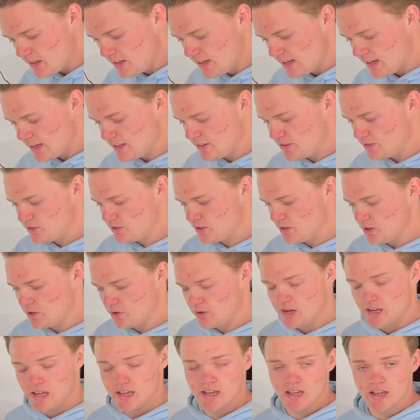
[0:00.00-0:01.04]
And so
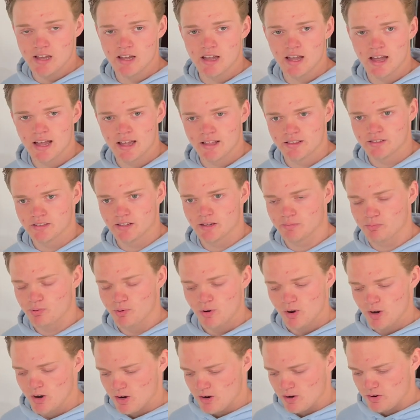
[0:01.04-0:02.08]
he ends up
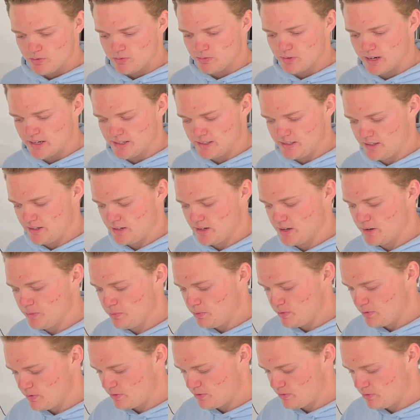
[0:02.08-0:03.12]
rising up
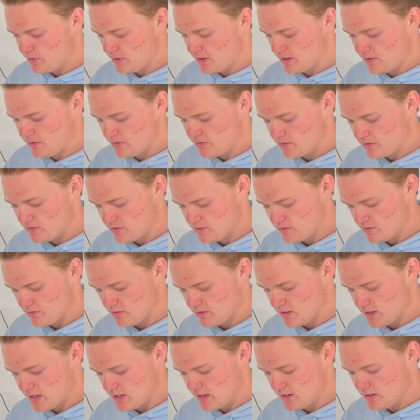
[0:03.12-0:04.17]
throughout
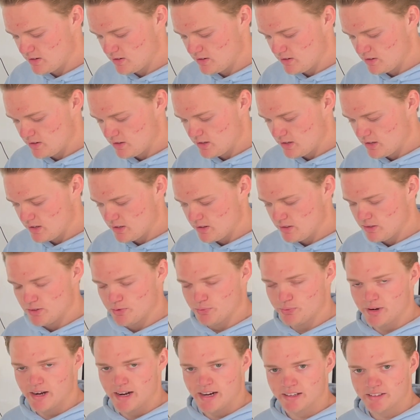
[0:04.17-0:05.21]
like the
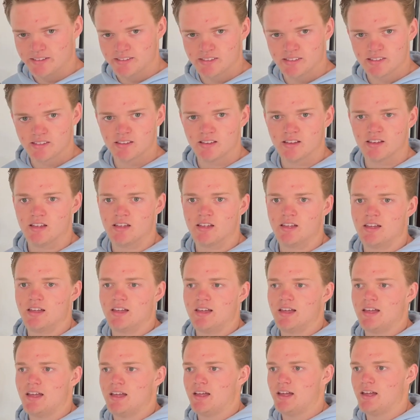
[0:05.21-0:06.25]
ranks
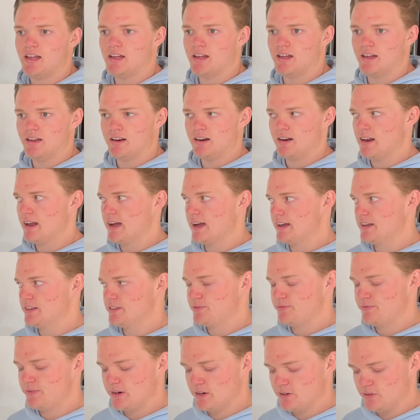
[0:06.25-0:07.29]
and has
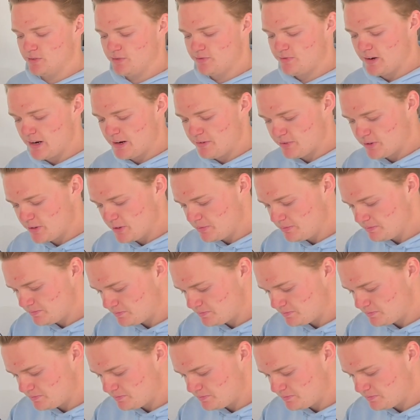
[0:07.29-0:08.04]
pharaoh's favor.